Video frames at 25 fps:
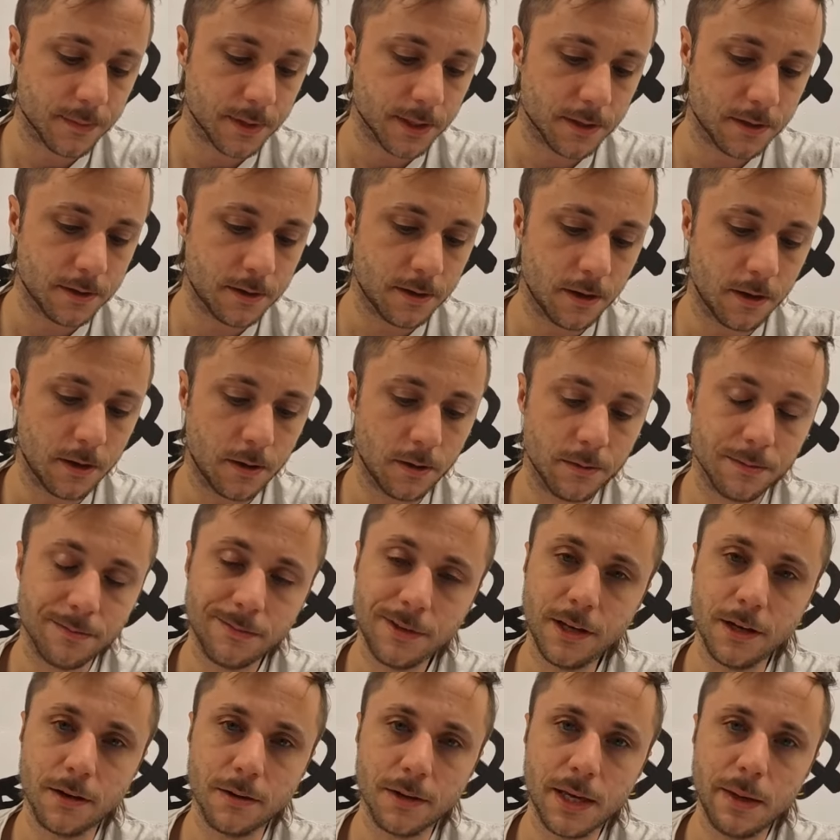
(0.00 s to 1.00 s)
So
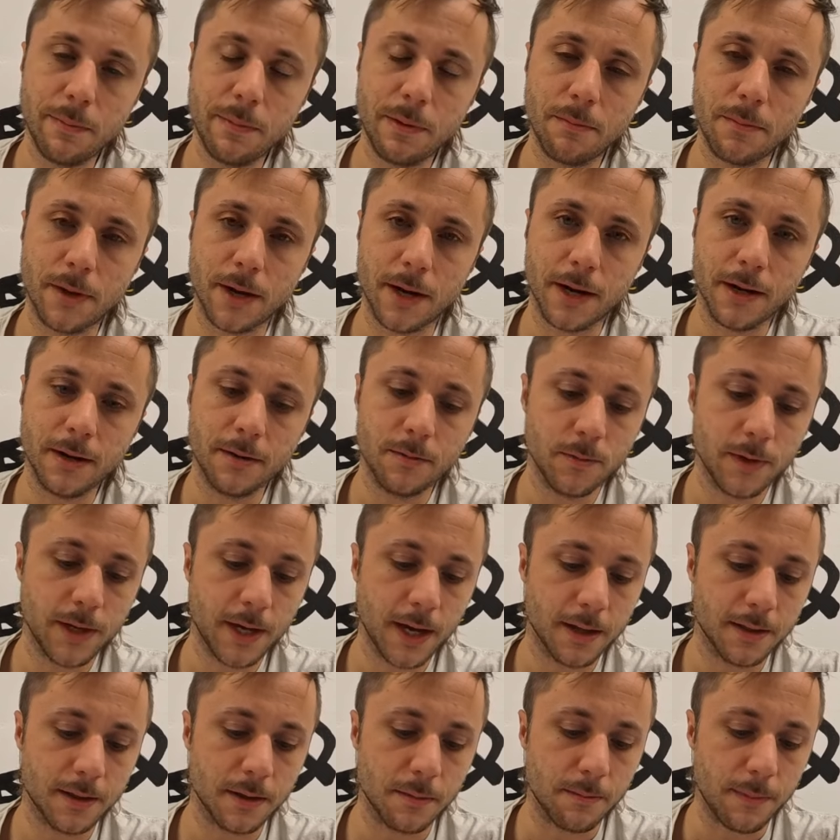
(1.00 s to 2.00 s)
keep in mind, we
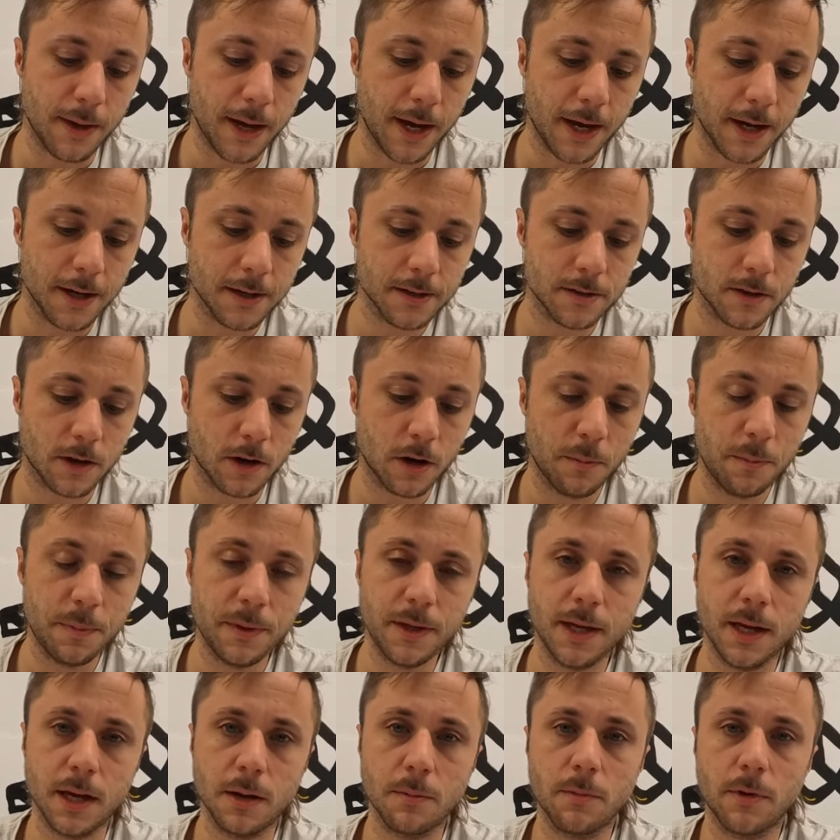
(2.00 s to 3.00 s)
had the max
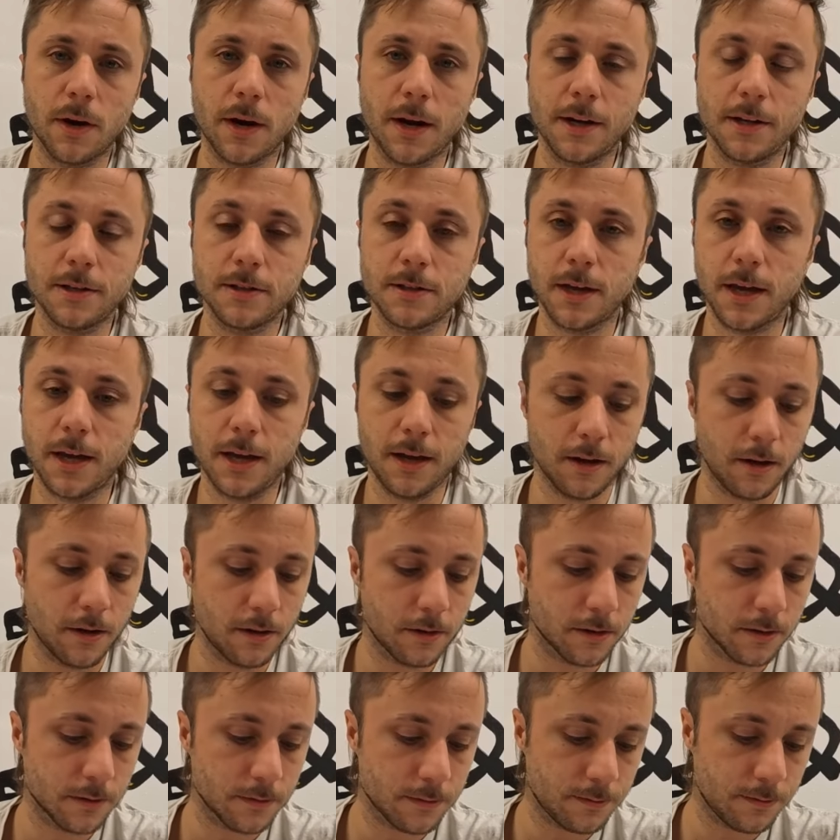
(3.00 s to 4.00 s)
RPM rated to
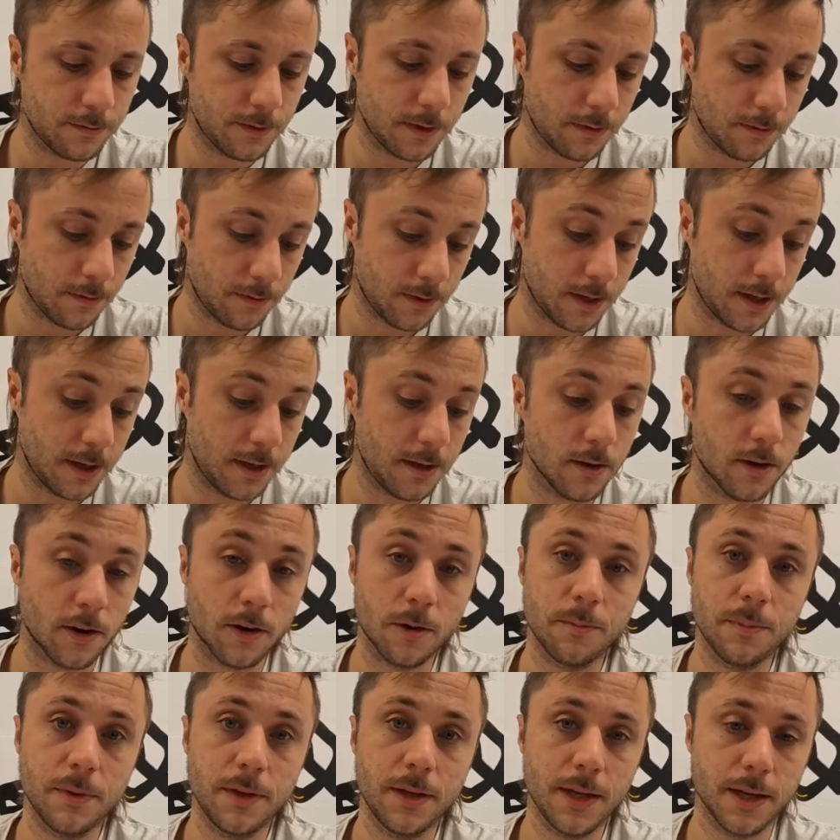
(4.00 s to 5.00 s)
850
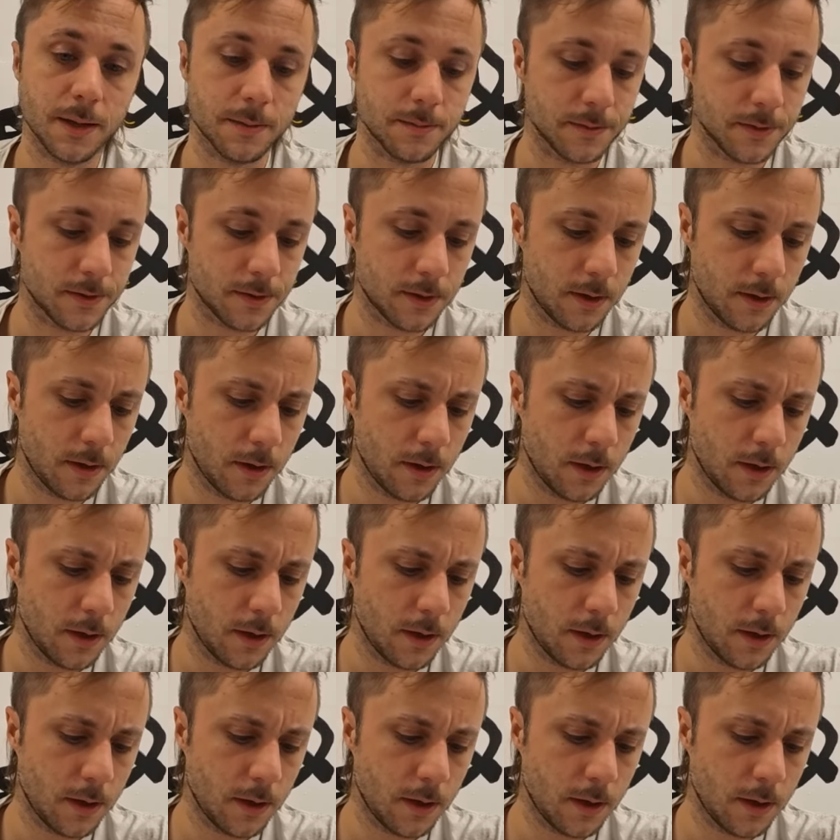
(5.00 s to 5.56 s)
RPMs.